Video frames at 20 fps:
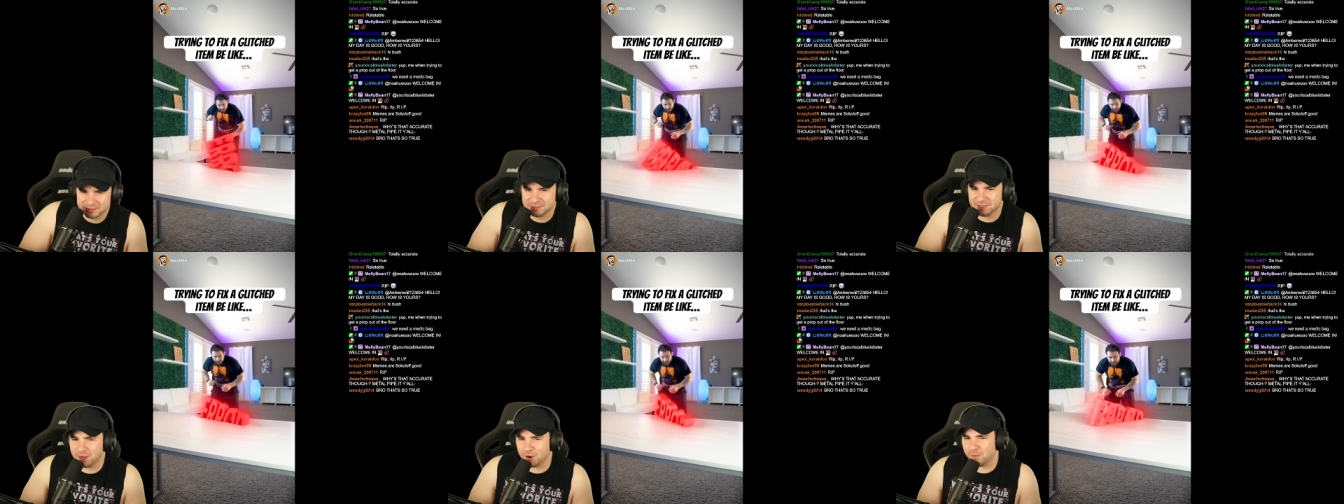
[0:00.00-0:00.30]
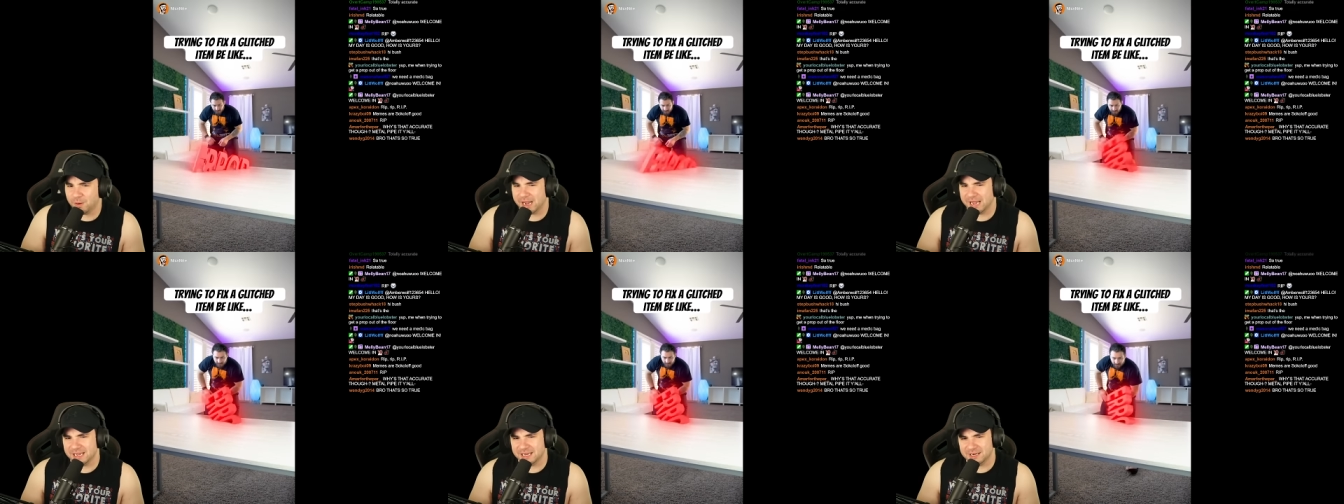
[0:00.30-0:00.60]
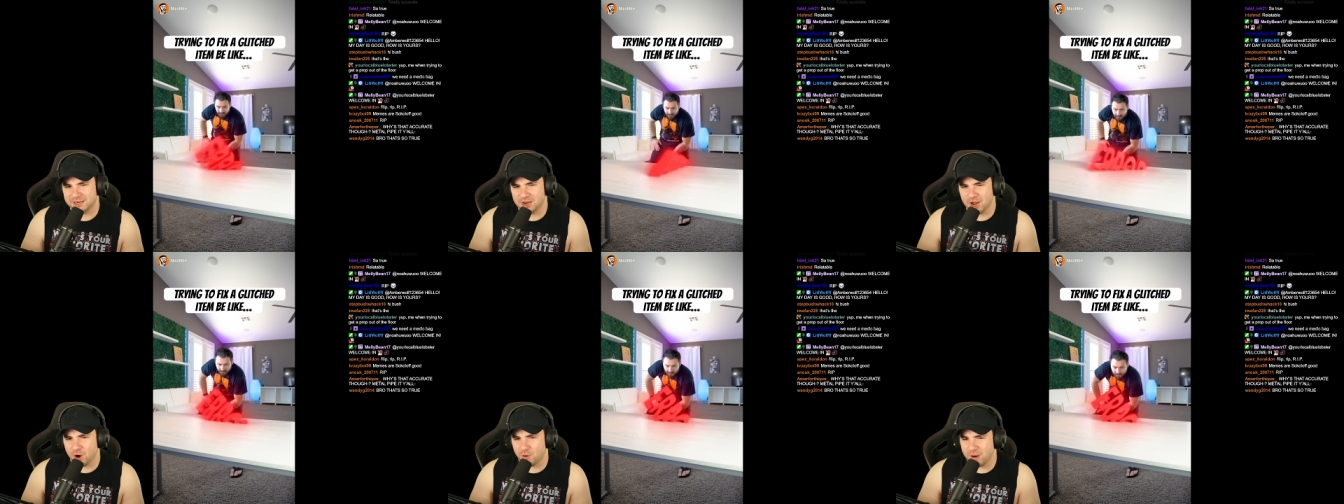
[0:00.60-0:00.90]
No way.
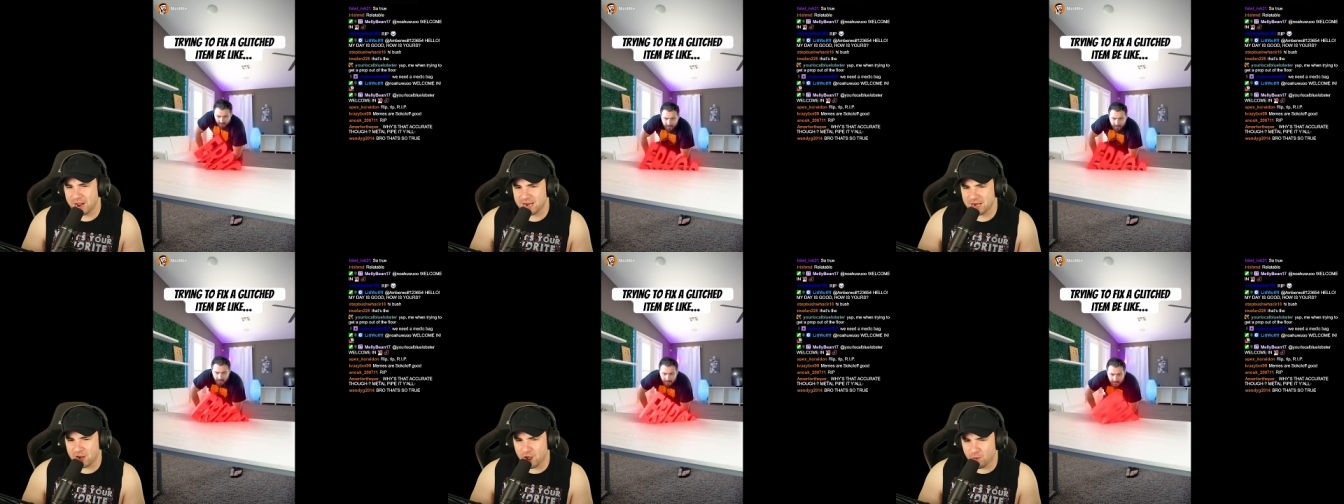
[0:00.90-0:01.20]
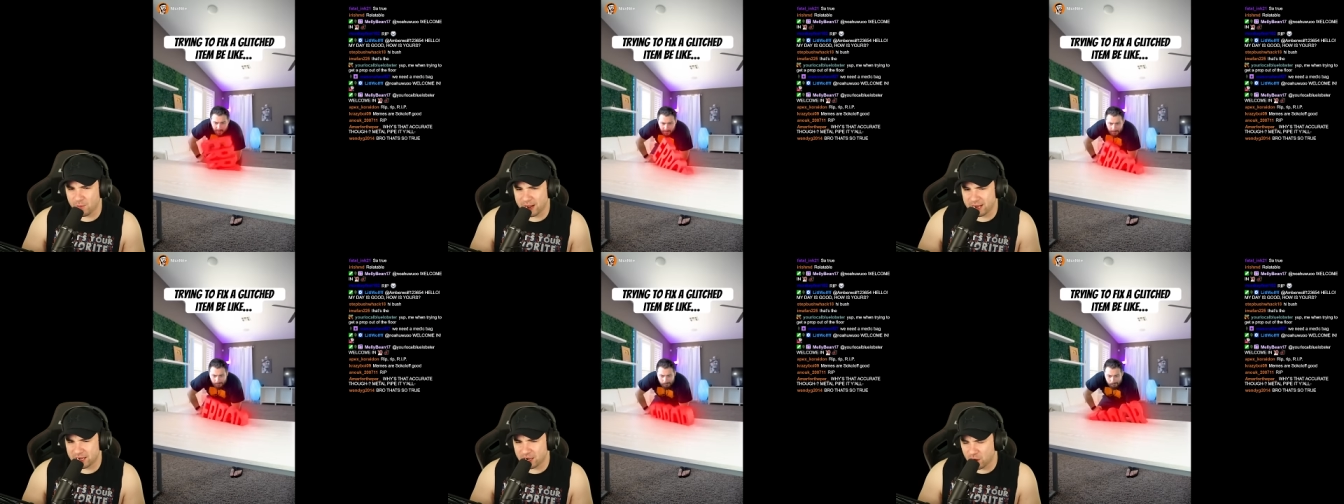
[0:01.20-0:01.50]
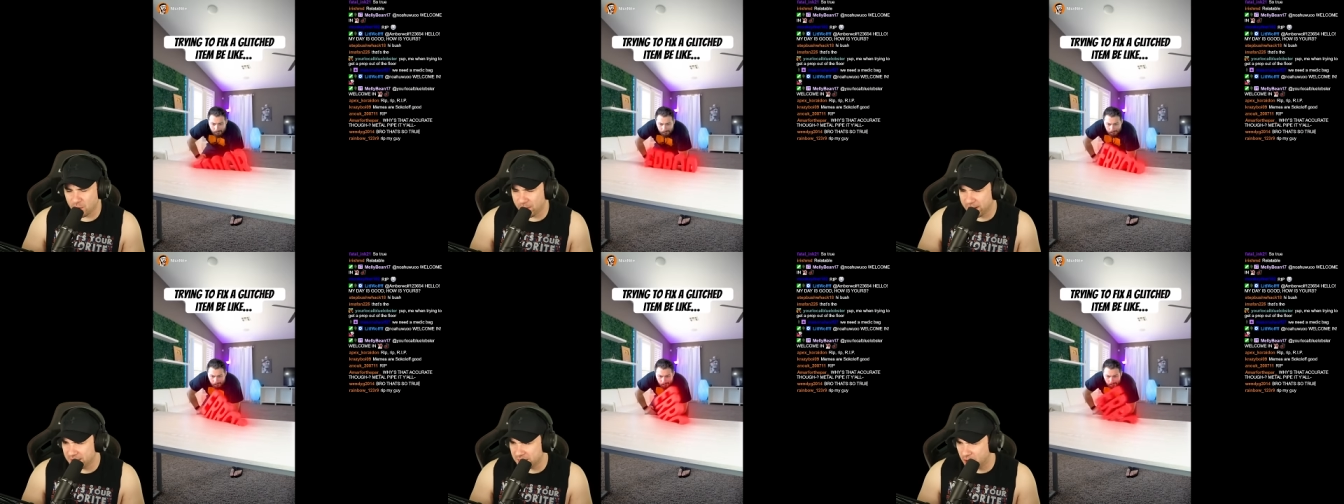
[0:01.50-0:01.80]
No way. No way.
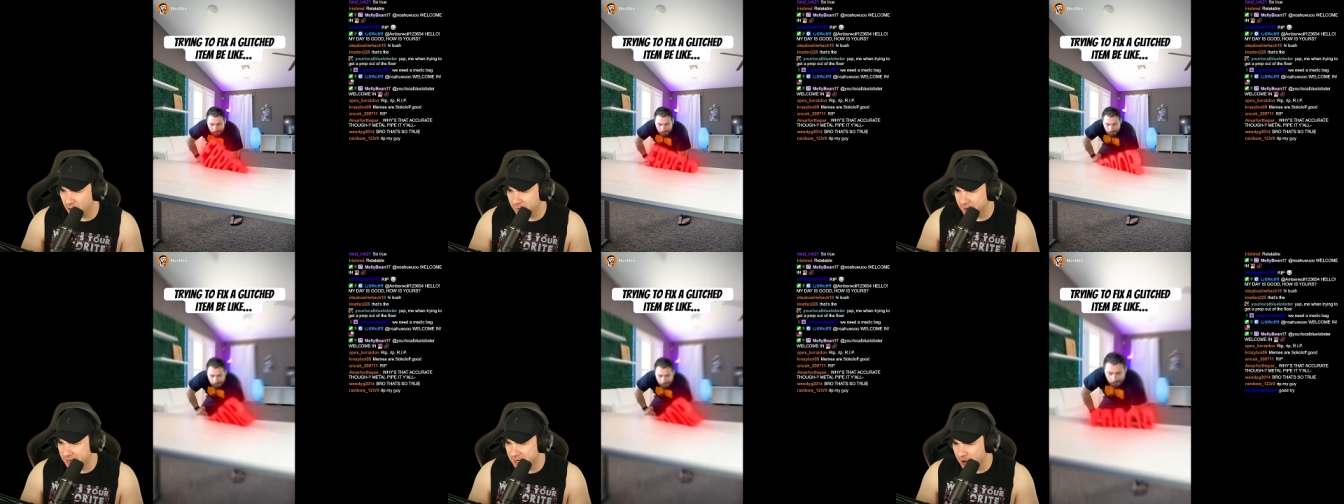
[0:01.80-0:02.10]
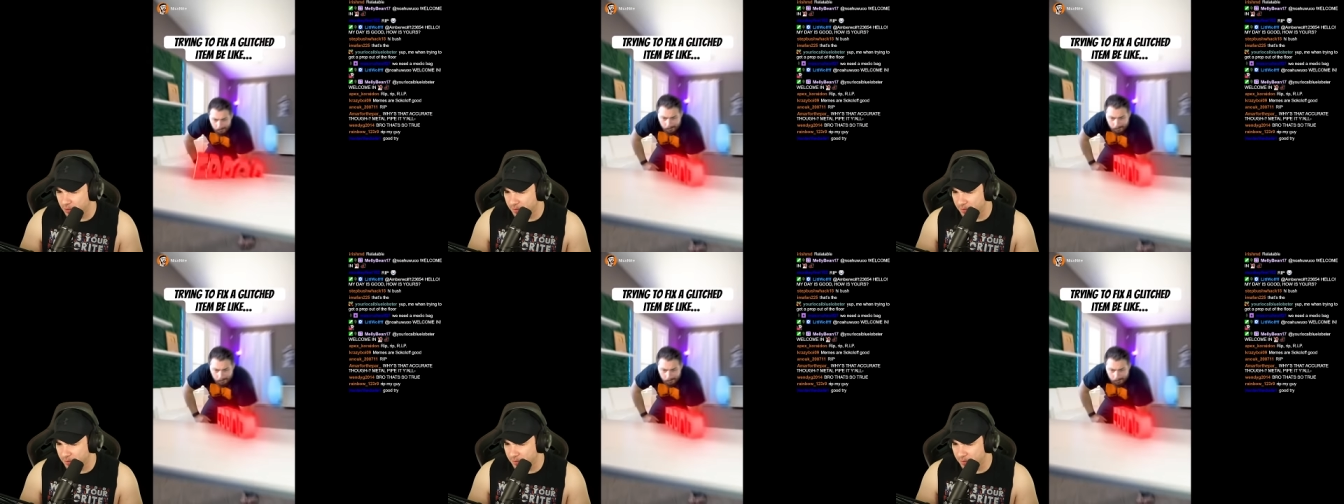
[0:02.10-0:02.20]
No way. No way. No